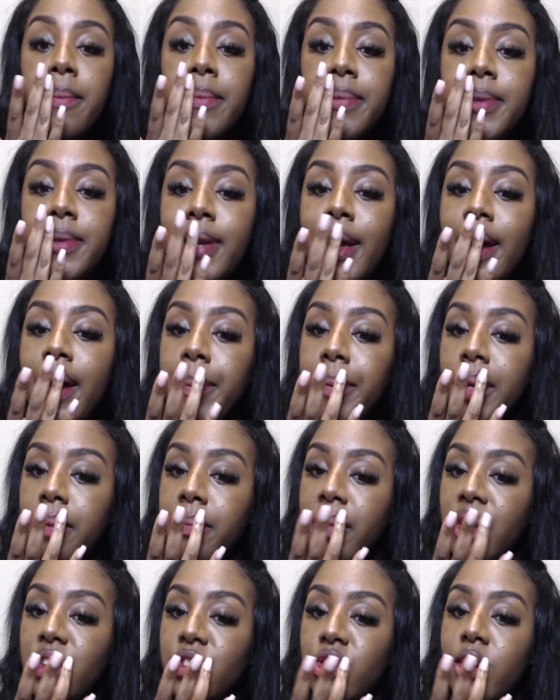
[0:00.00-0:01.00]
Tap and
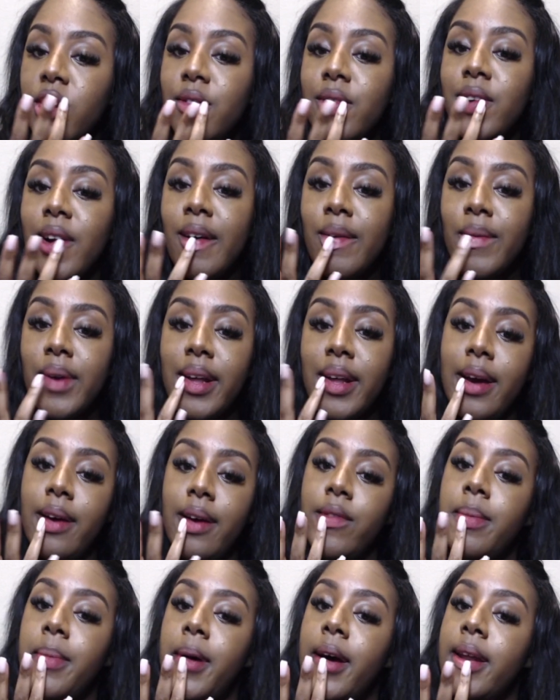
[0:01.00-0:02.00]
make sure you got rid of
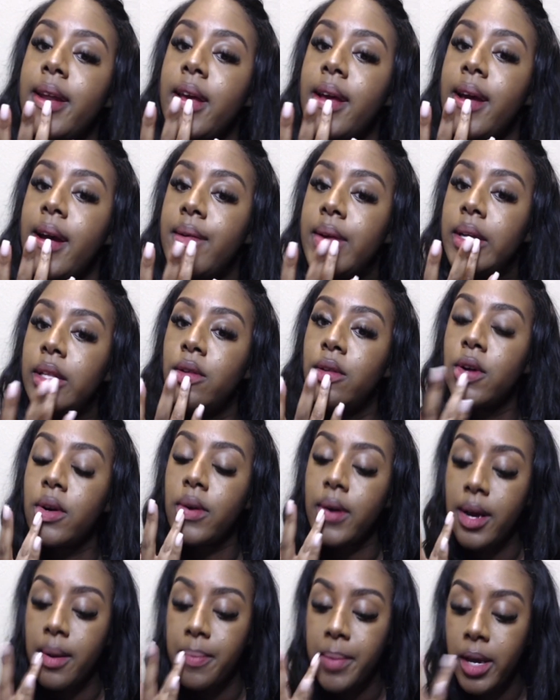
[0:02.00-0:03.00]
every little
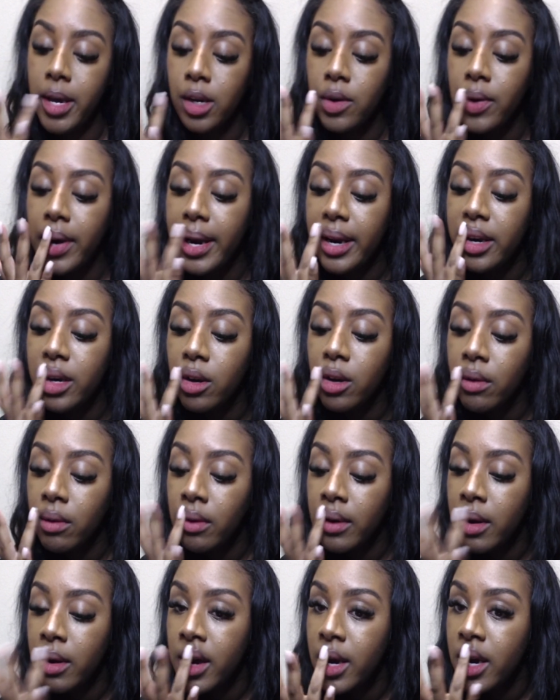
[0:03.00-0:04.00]
crumb and
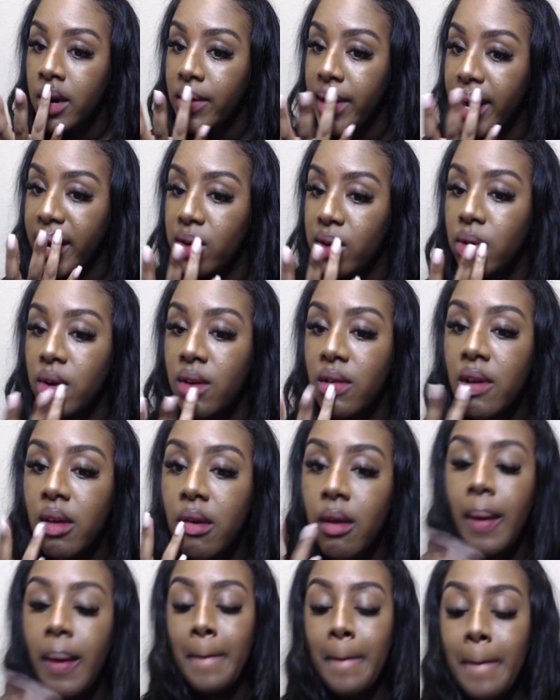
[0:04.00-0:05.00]
granule.
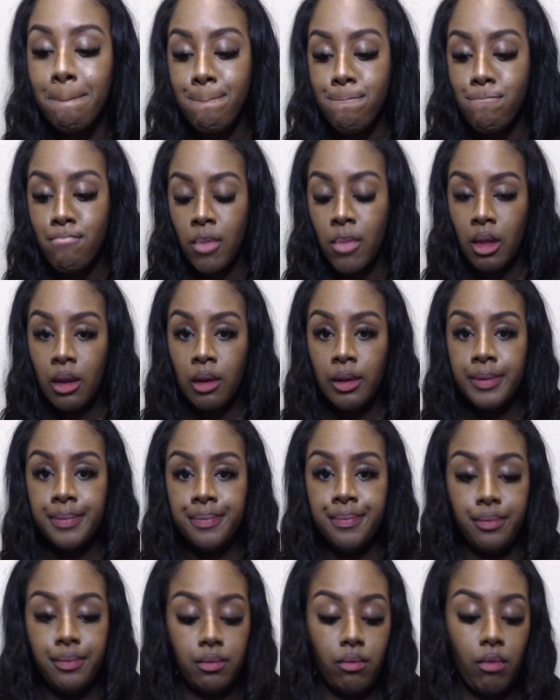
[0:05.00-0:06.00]

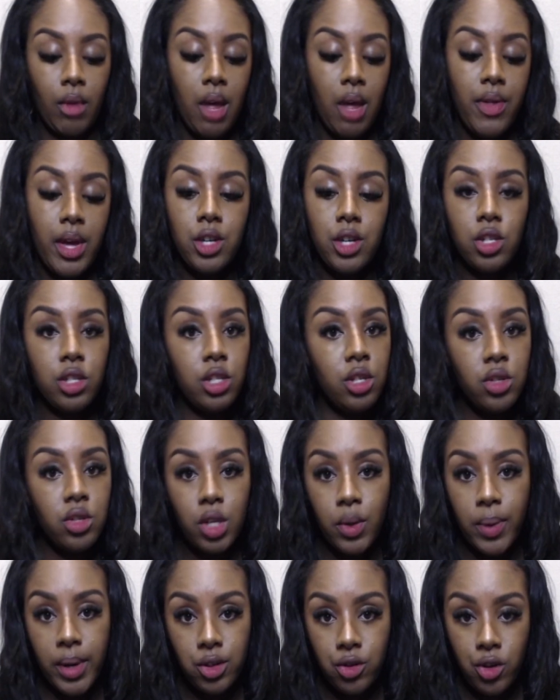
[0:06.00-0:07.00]
And then just use a
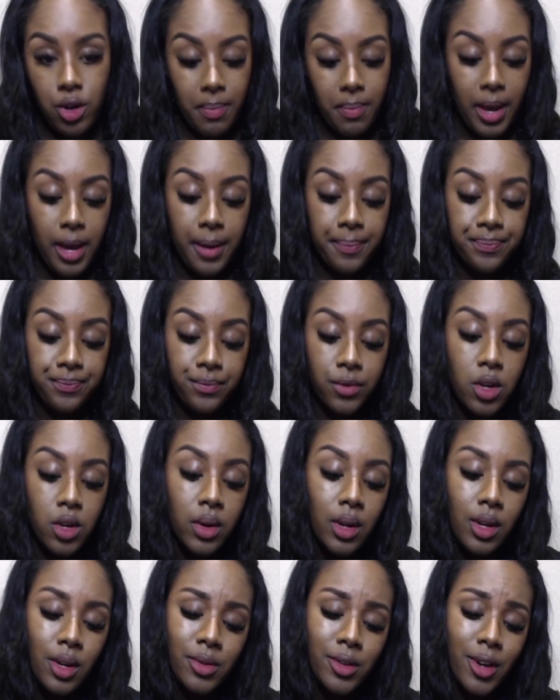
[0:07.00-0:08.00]
quick treatment. You
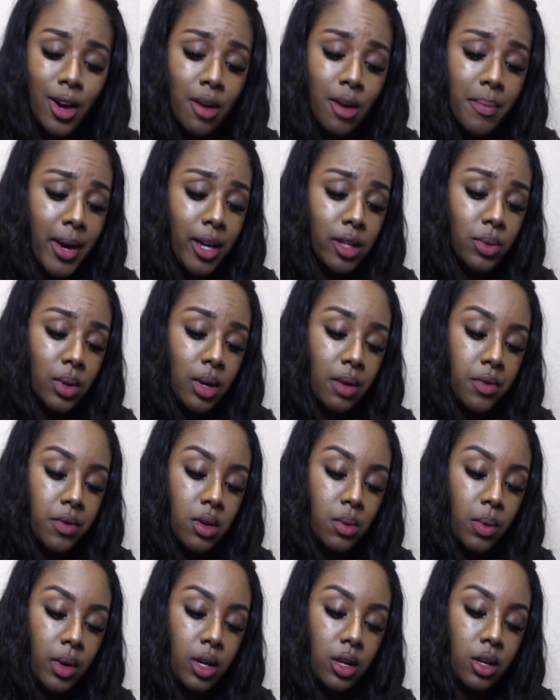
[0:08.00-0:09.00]
can use Carmex, whatever you
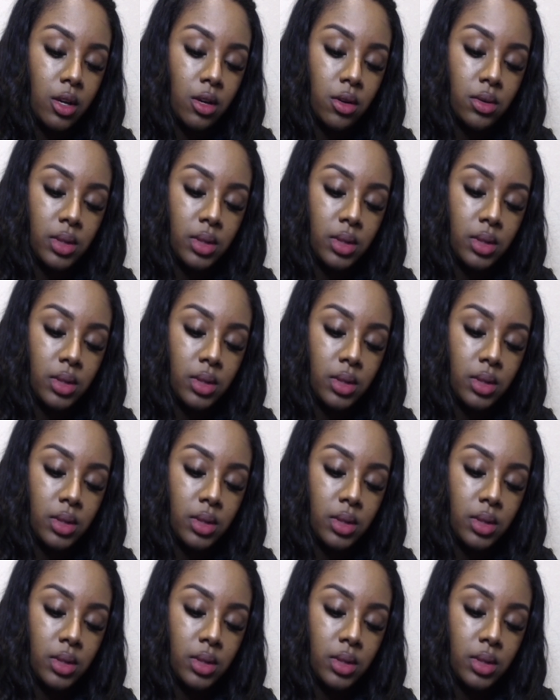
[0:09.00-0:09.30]
want to use.